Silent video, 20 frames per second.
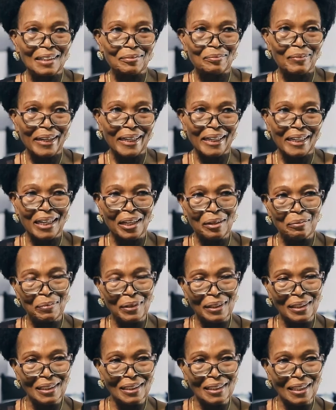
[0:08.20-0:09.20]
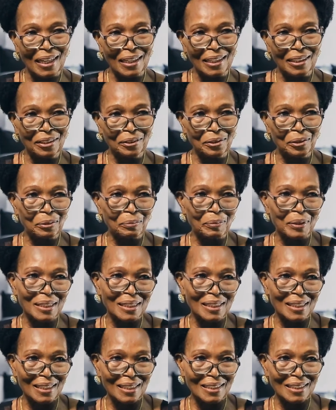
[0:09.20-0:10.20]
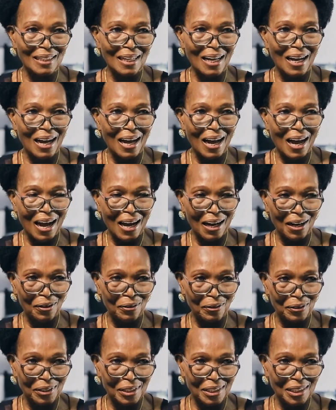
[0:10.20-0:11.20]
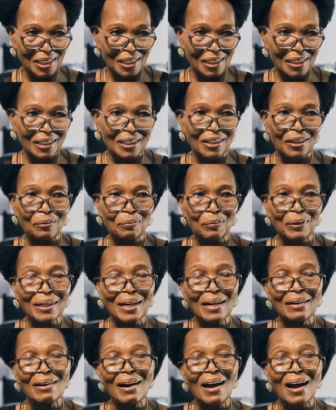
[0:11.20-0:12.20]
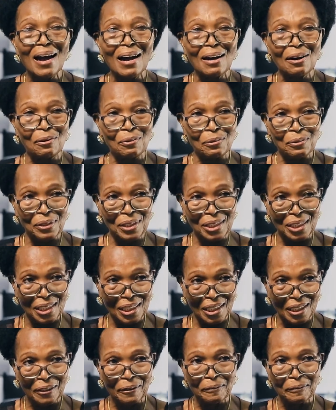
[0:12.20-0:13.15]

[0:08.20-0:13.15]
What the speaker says: My name is Dr. Mrs. Akanji, Omolara Akanji.